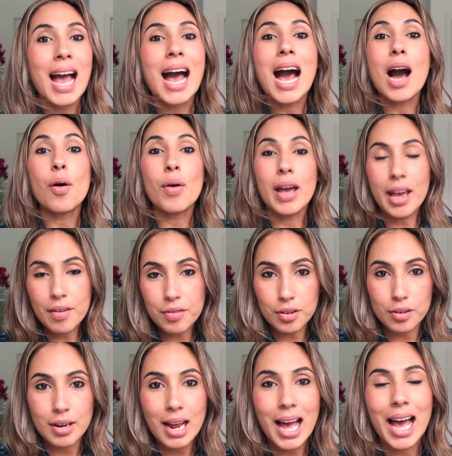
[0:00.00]

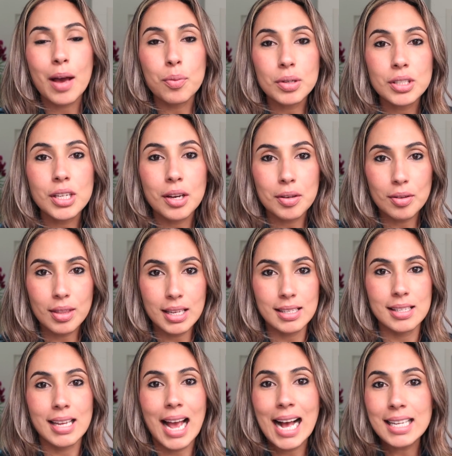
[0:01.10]
However, I will tell you
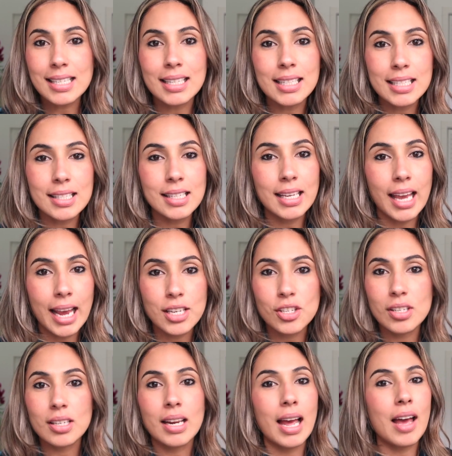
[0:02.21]
this, as a listing
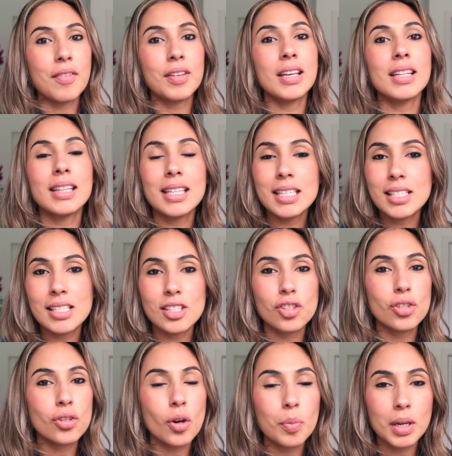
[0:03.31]
agent, having listed
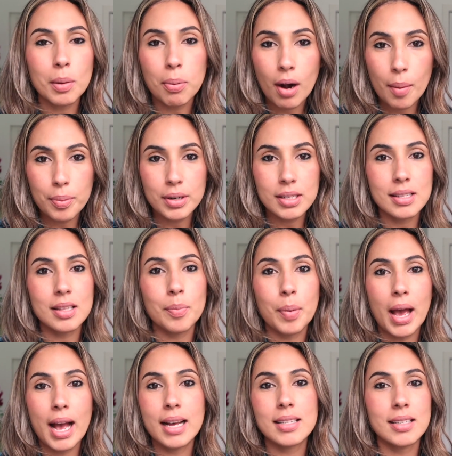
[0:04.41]
so many properties in the
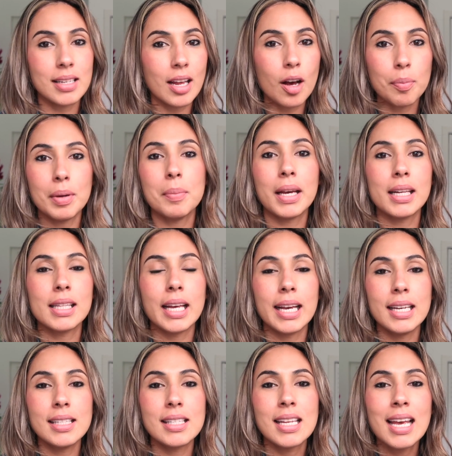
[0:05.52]
past and helping my
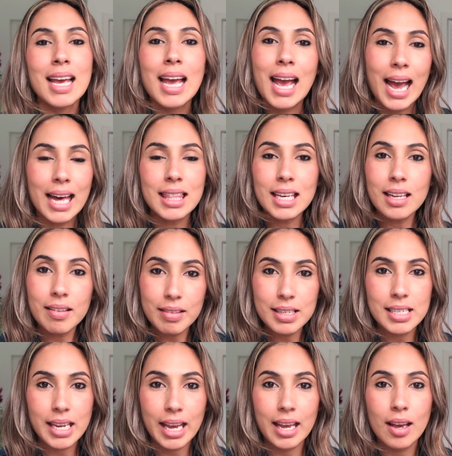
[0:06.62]
clients, at the end of the
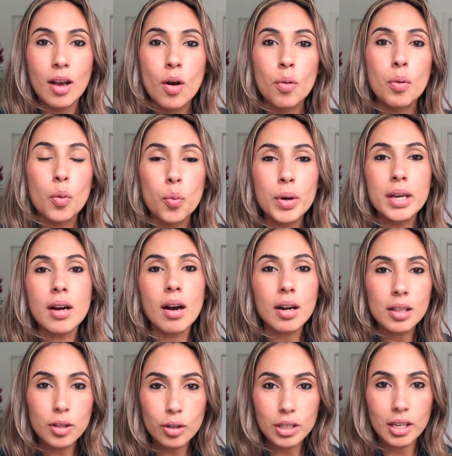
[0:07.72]
day, what we
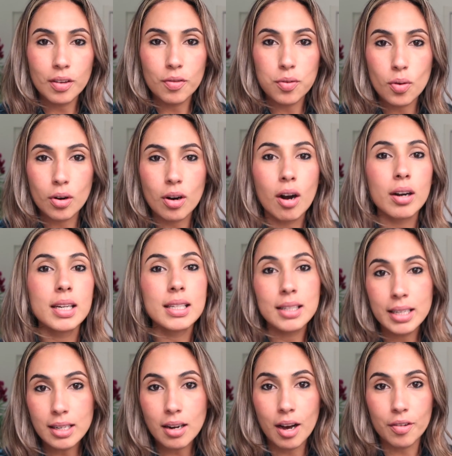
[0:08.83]
are looking for are
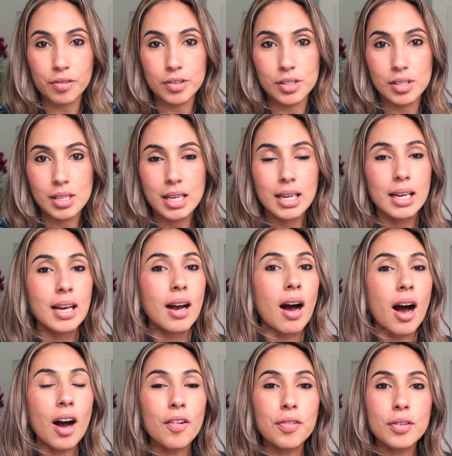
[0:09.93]
clean offers
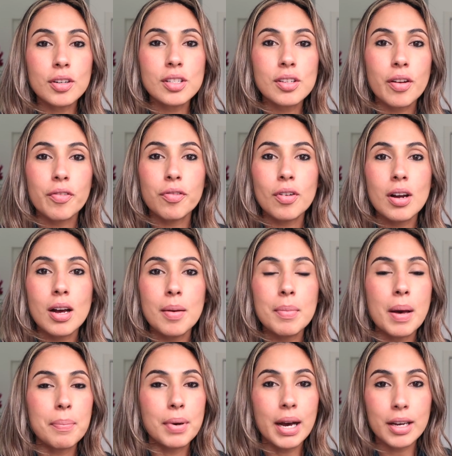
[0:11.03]
offers
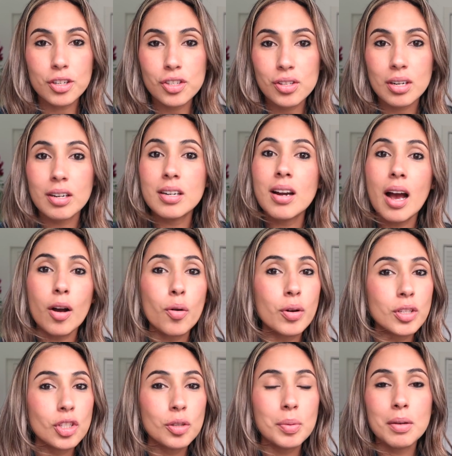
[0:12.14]
from buyers that are not
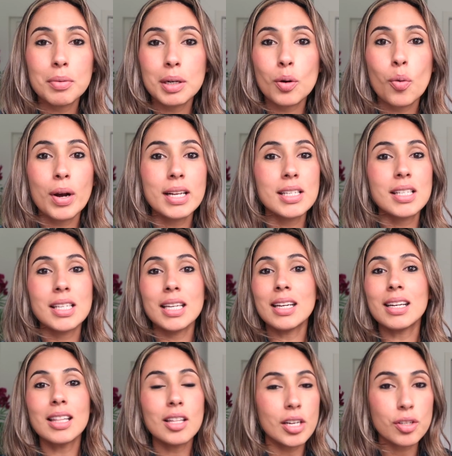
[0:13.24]
going to be requesting
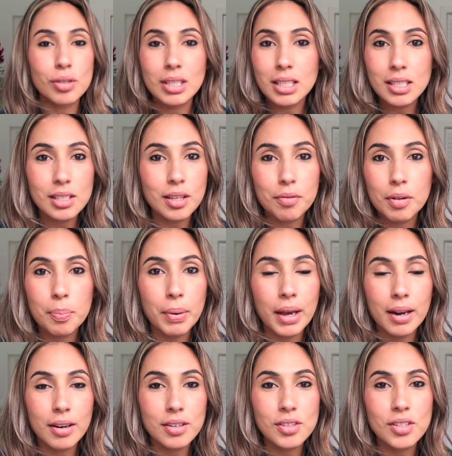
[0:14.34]
a laundry list of
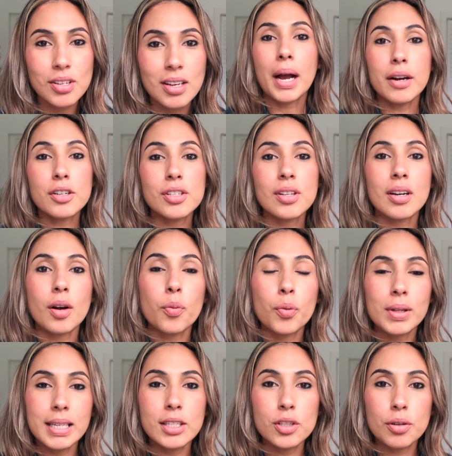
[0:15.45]
repairs, buyers that are
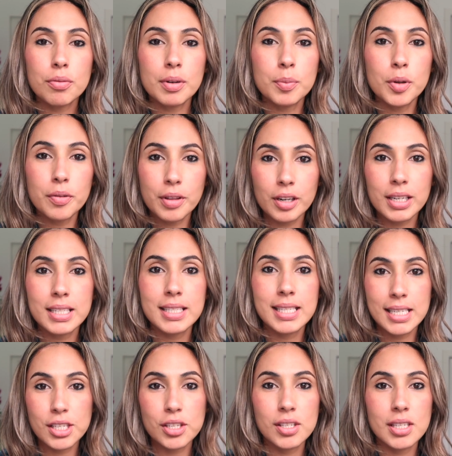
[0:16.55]
willing to remove their
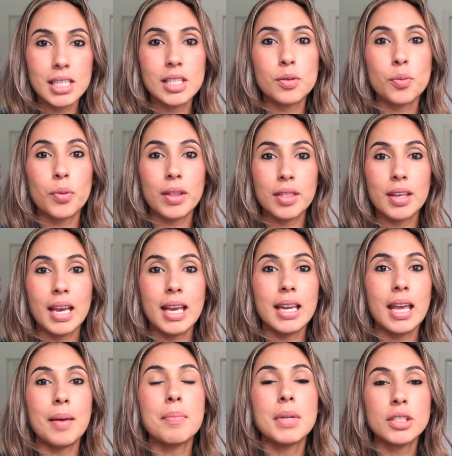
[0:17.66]
contingencies within
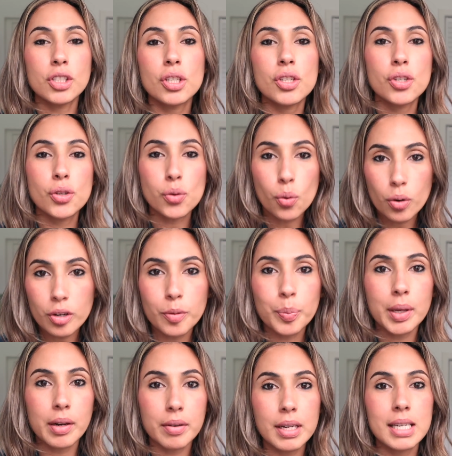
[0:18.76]
a much shorter
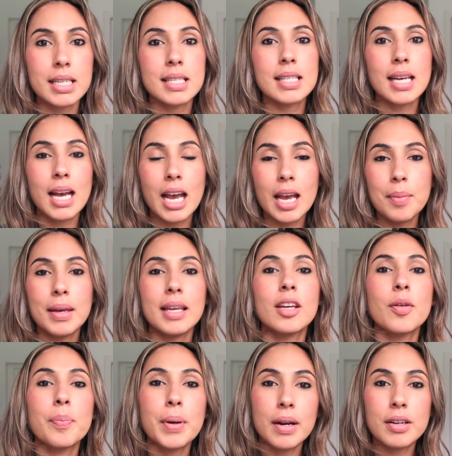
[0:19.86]
period of time in
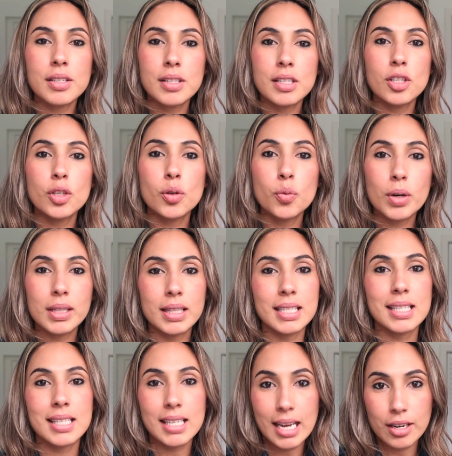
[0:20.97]
comparison to what the
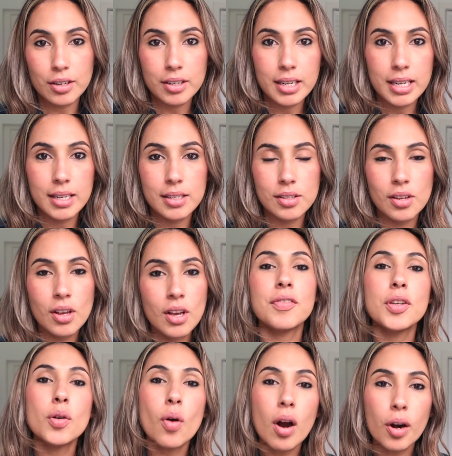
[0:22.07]
standard is. If
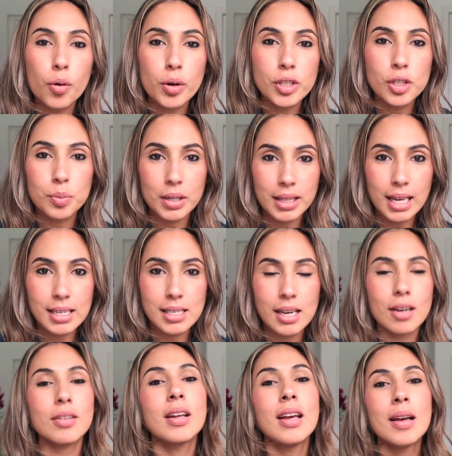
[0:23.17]
you are going to bring that
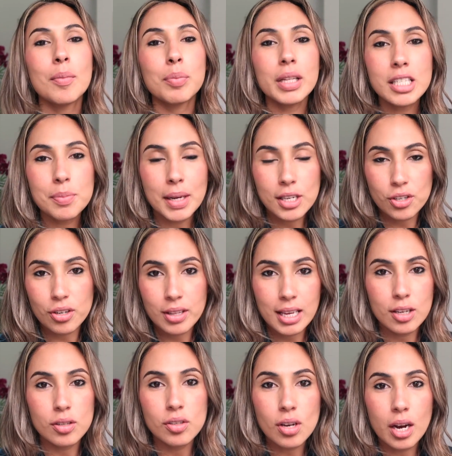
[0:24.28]
down, please make sure
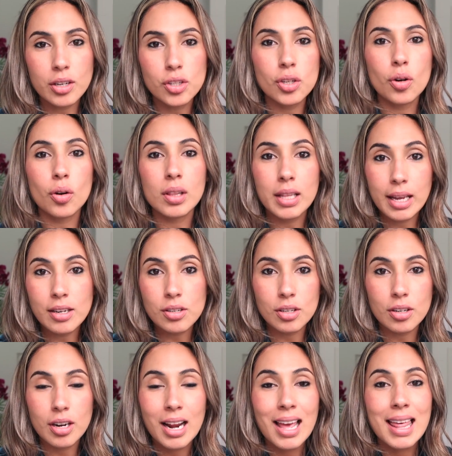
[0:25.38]
that you talk to your
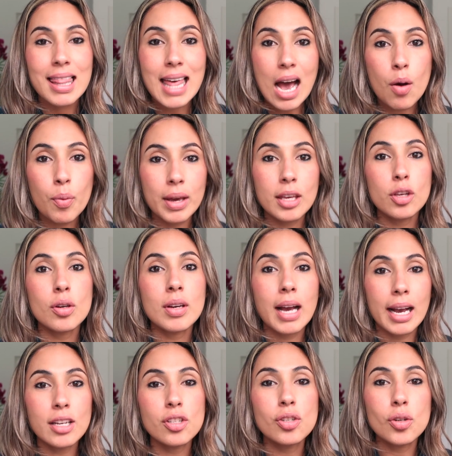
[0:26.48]
lender. That way you
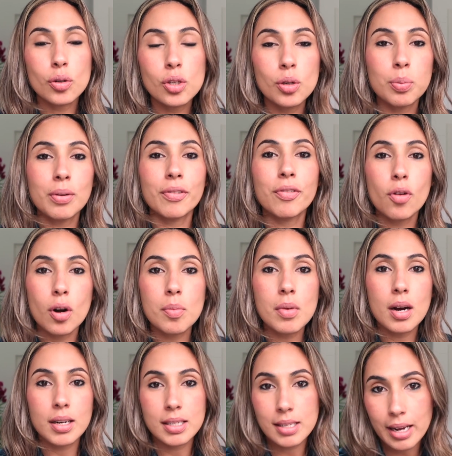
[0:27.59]
guys know to perform
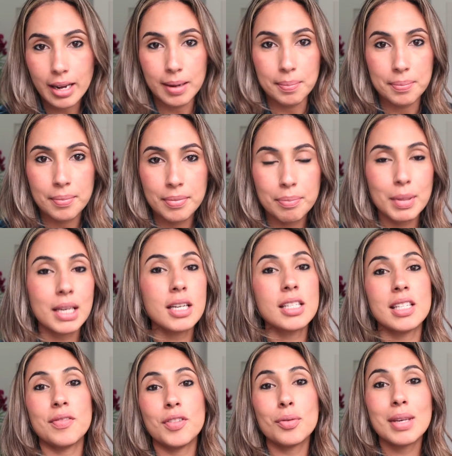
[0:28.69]
on time because
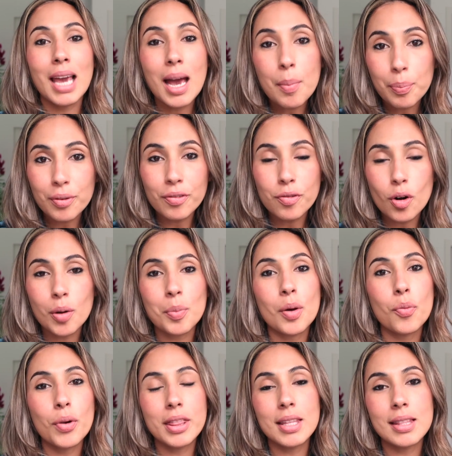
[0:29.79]
if you can't
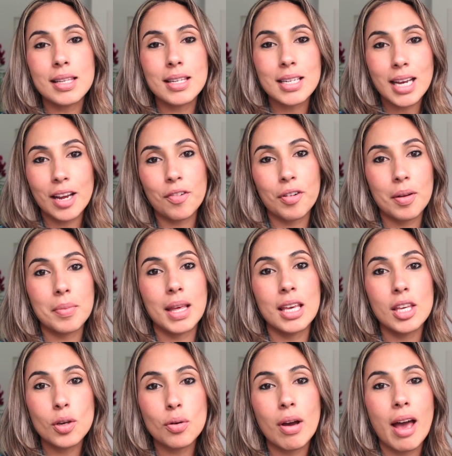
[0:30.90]
perform within the time frame that you